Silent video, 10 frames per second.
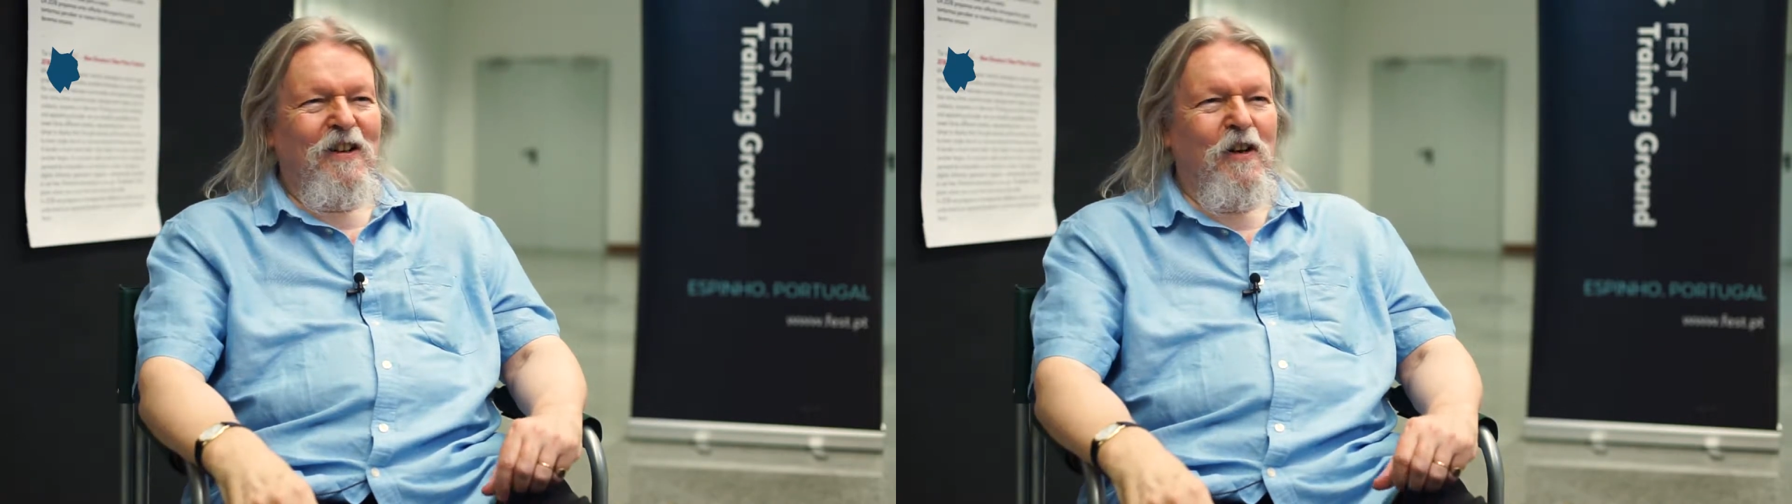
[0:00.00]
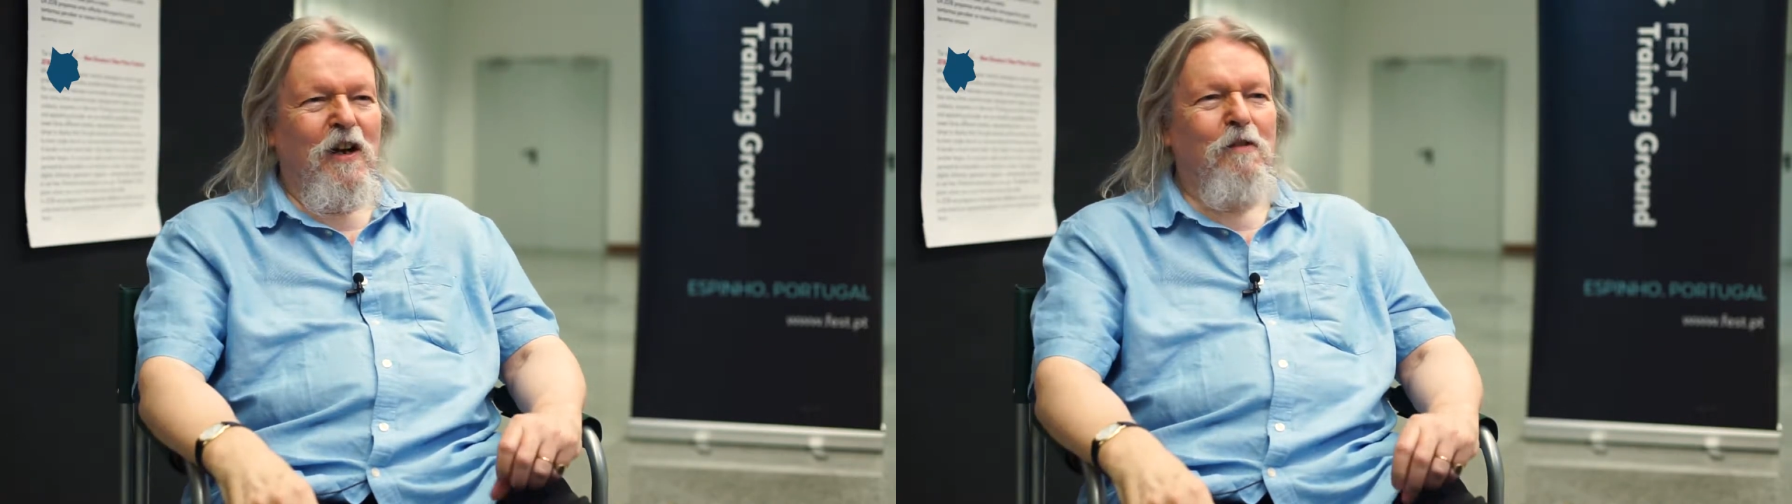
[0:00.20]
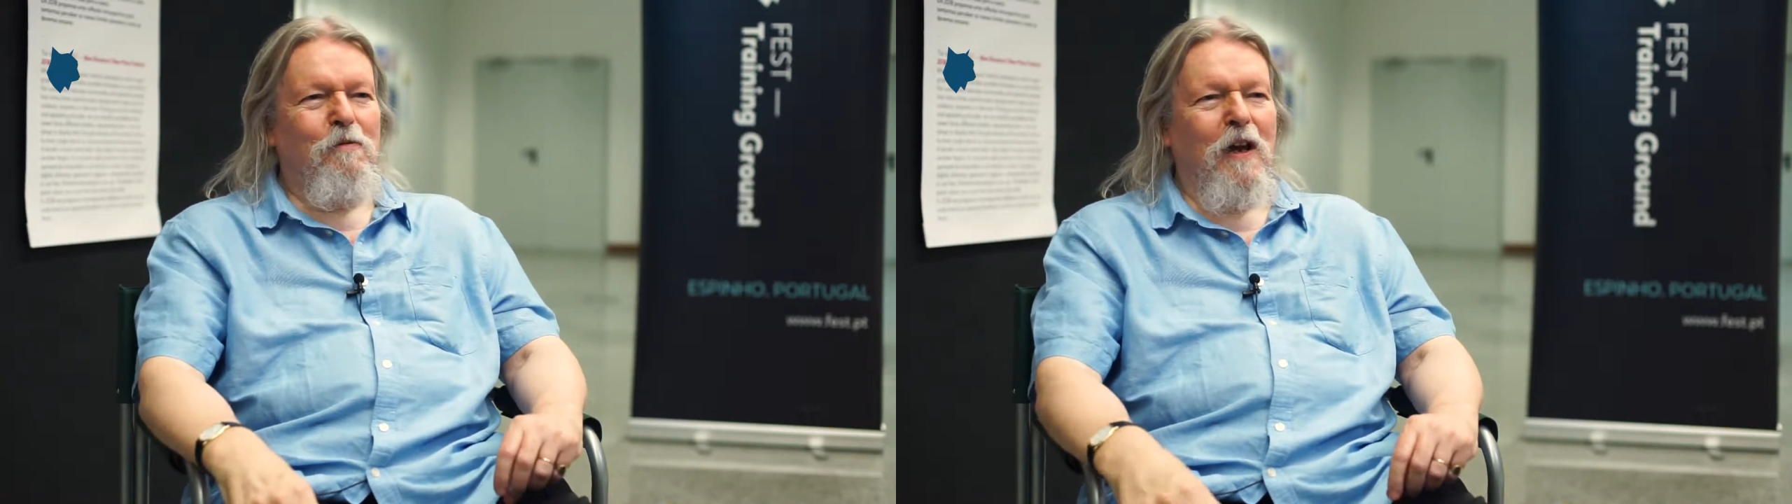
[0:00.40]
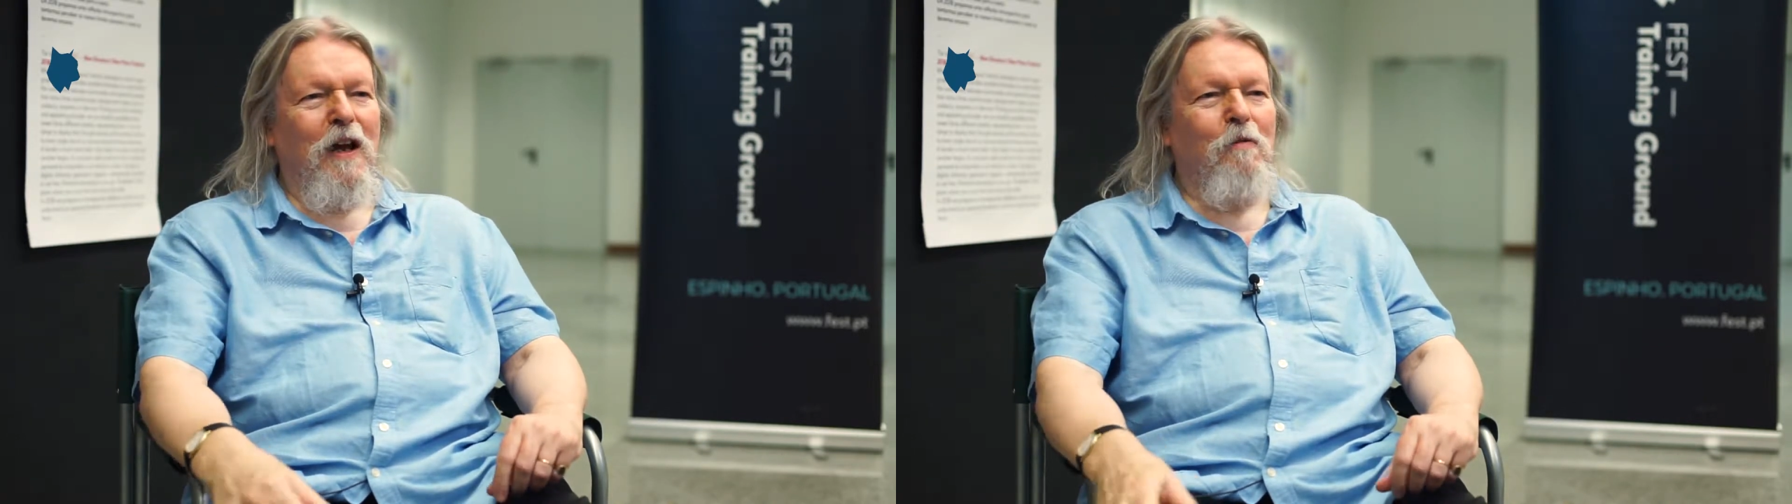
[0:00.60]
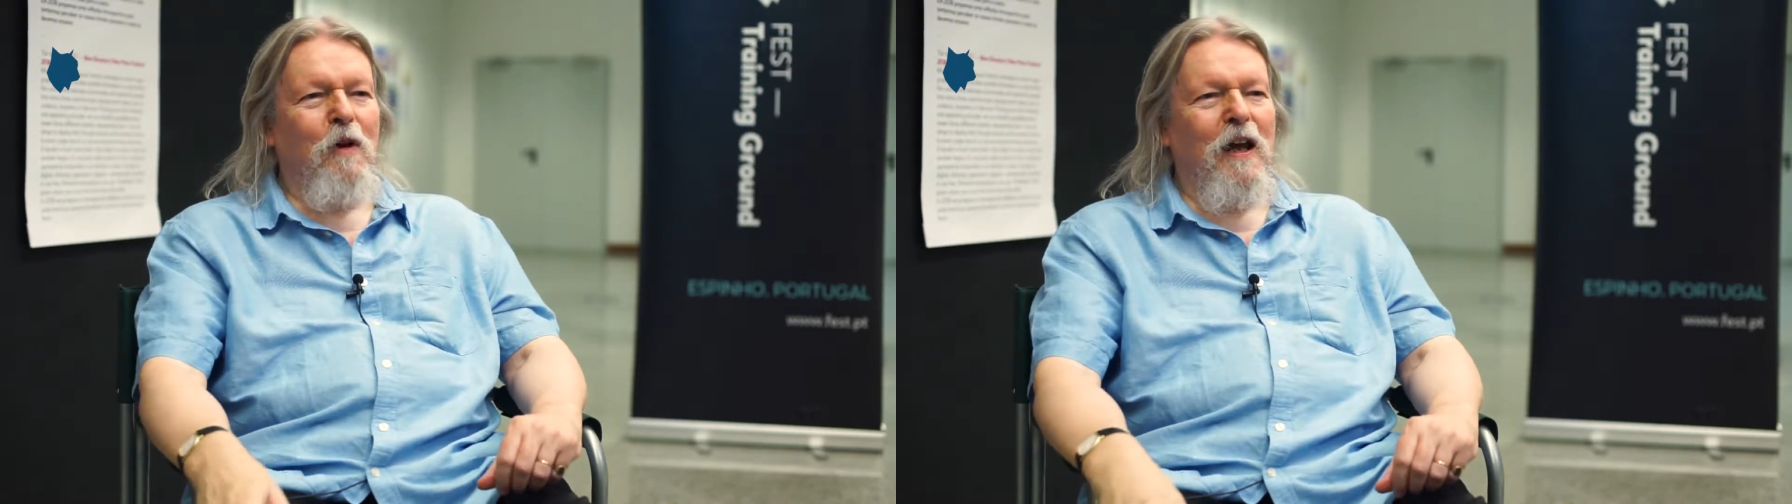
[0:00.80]
You know,
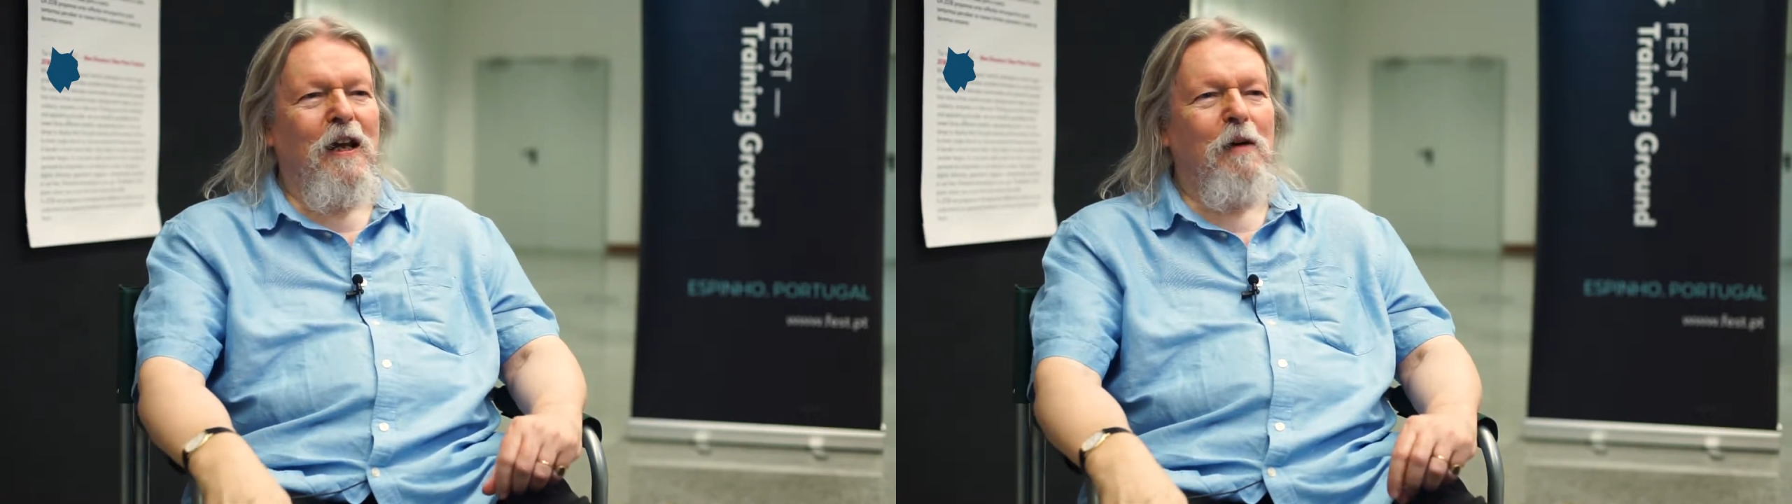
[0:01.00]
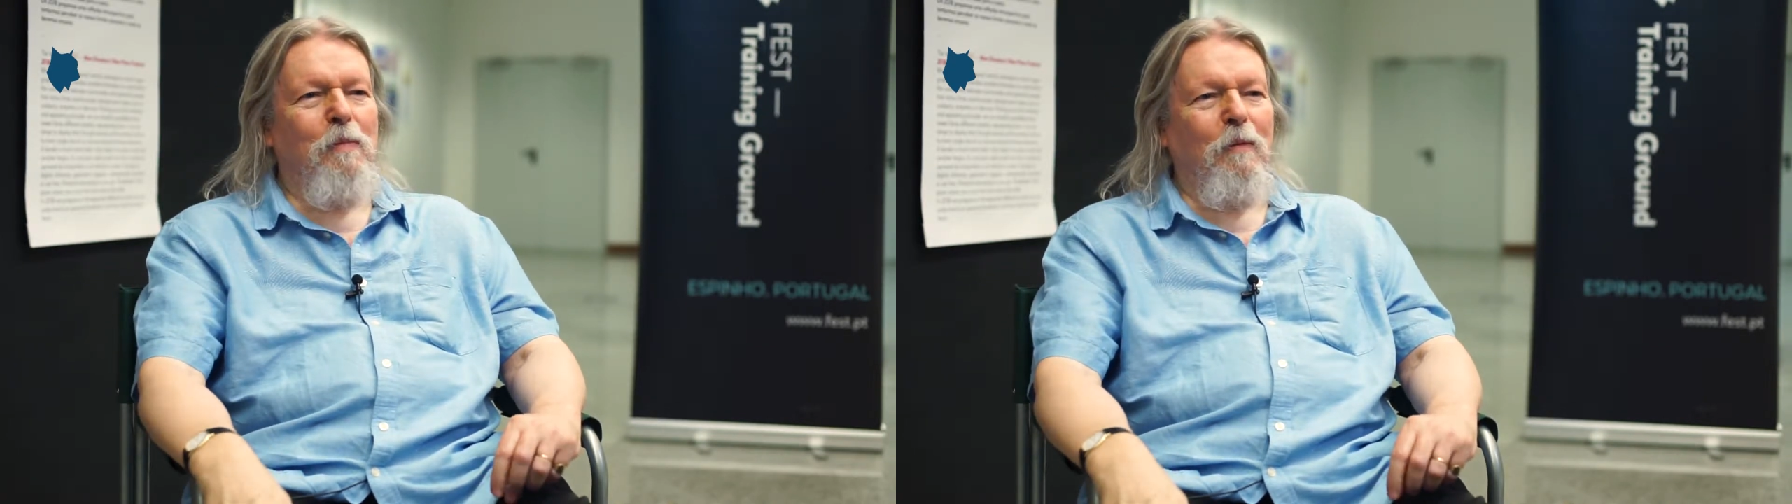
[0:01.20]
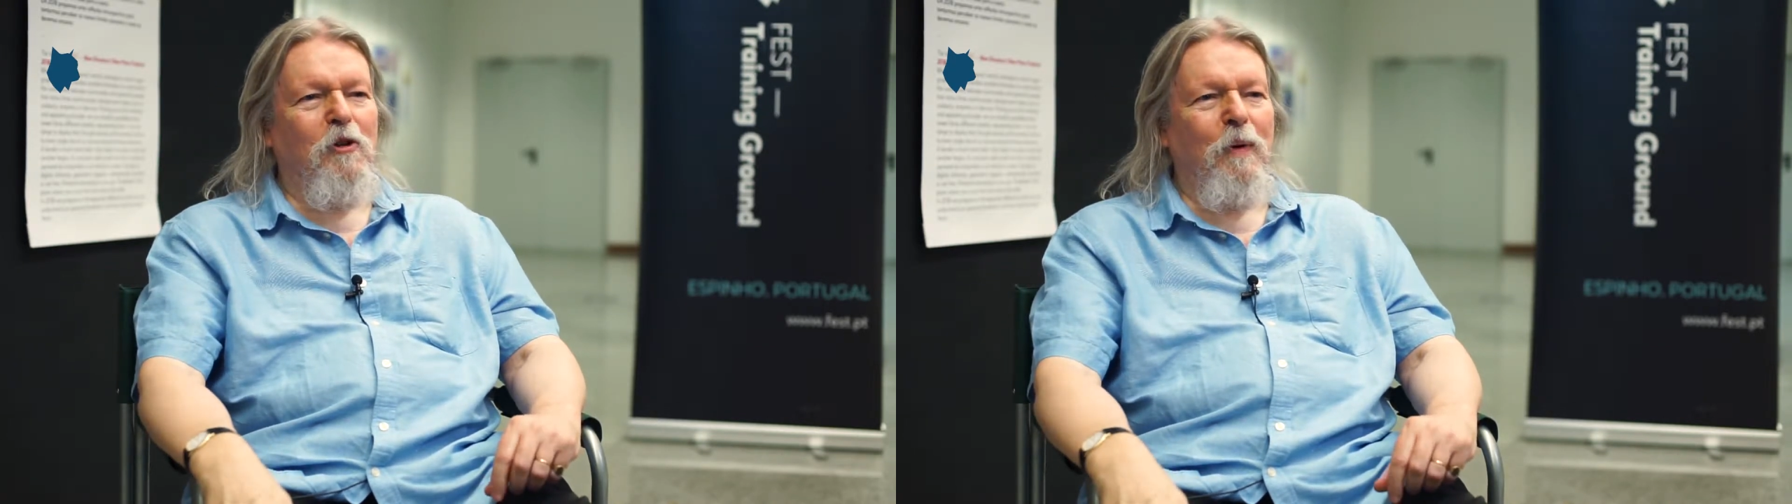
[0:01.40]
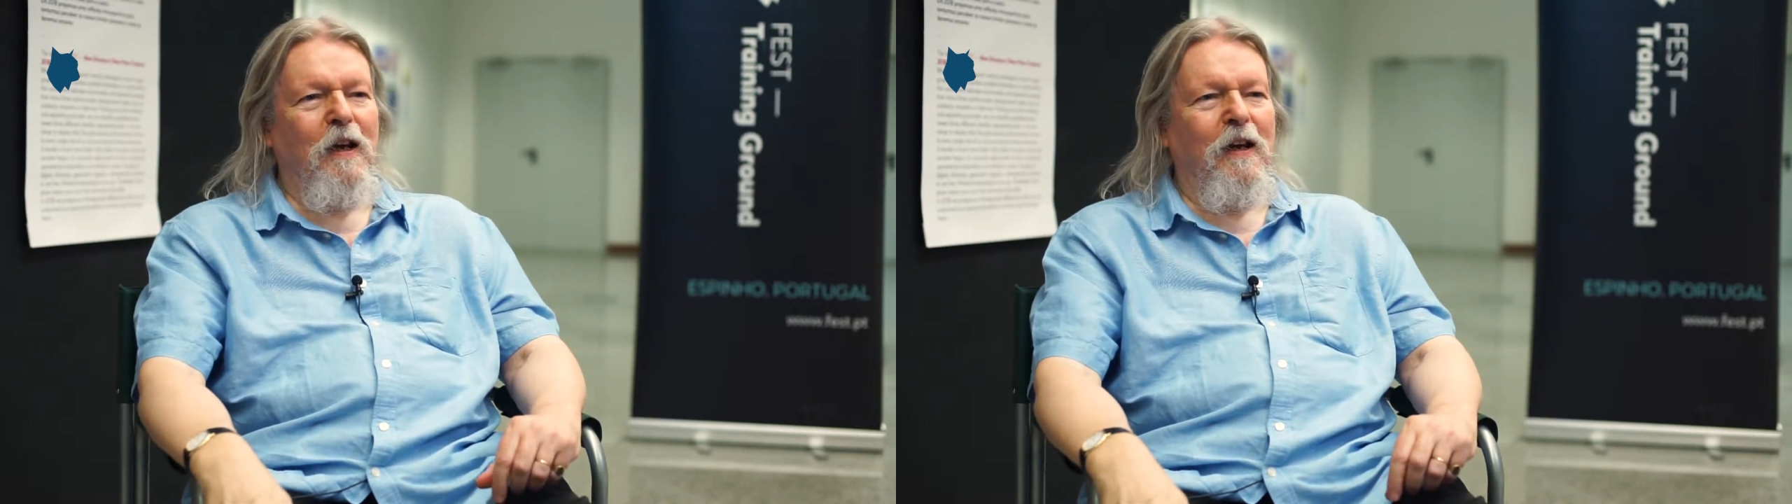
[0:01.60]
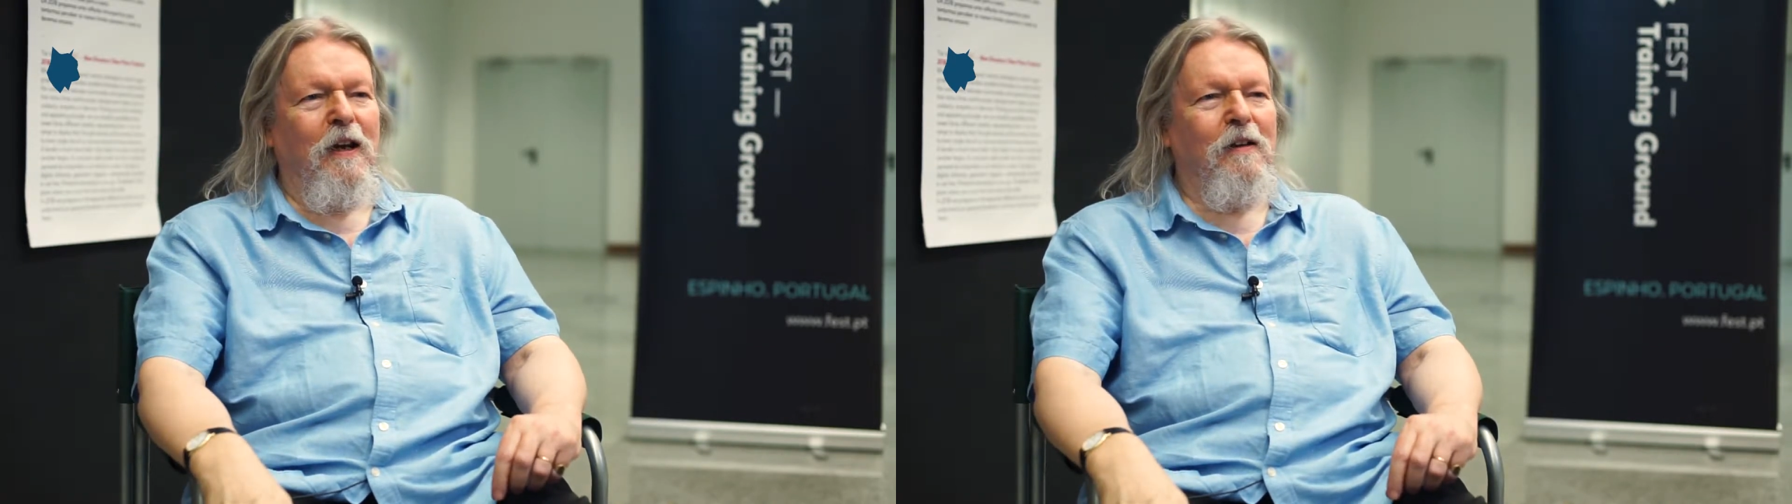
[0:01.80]
when I hear people
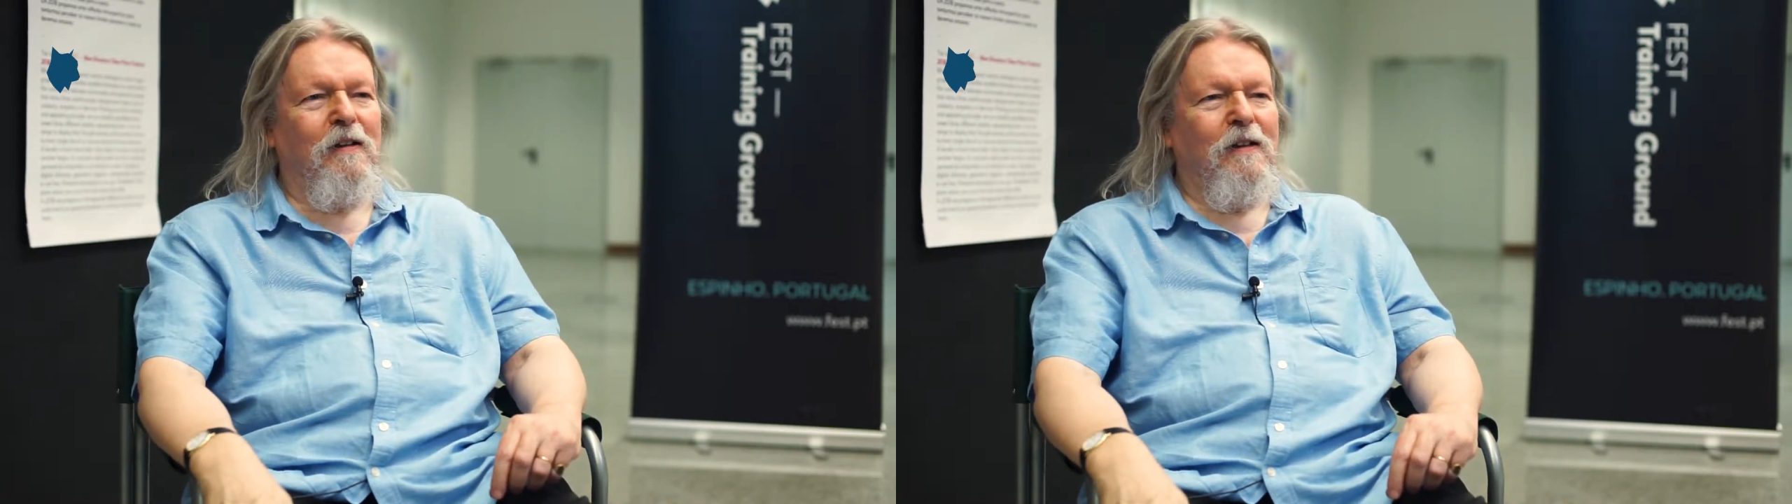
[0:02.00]
speaking it,